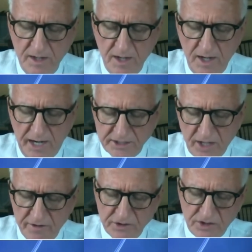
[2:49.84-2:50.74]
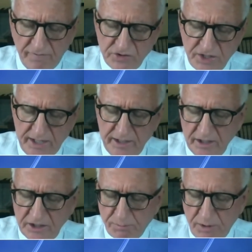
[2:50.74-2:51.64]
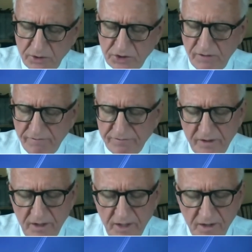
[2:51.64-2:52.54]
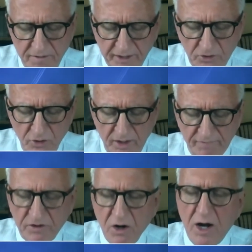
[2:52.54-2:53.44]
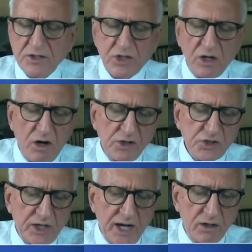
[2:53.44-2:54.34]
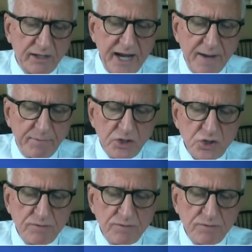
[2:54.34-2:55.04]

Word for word: as others have said, an explosive that could have caused large scale damage.